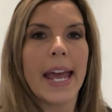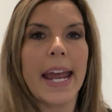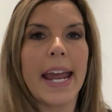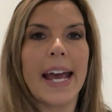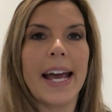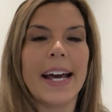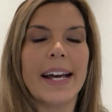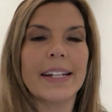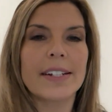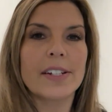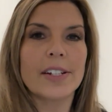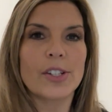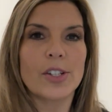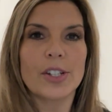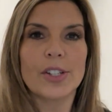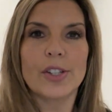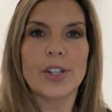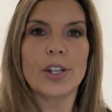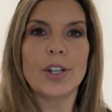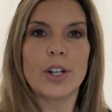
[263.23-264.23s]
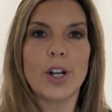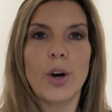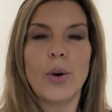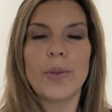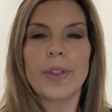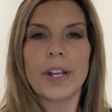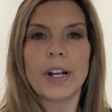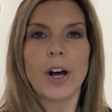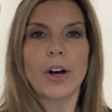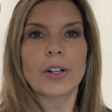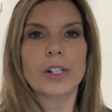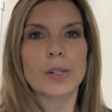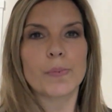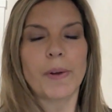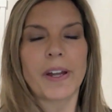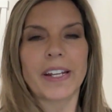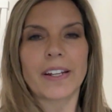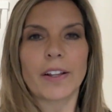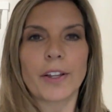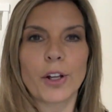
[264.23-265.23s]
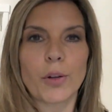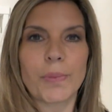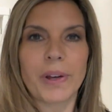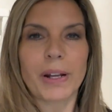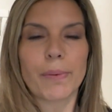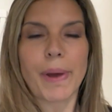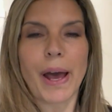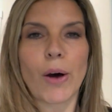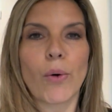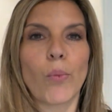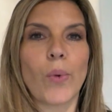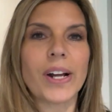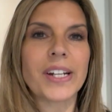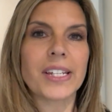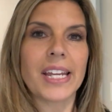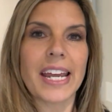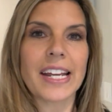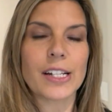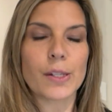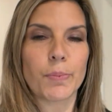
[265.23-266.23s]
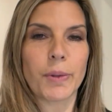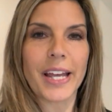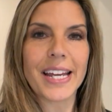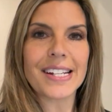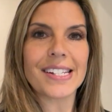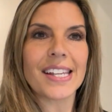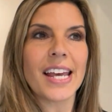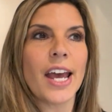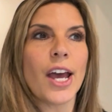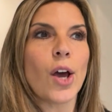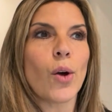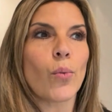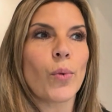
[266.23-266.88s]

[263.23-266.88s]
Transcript: And just so you know, then I'll explain a little bit about what takes place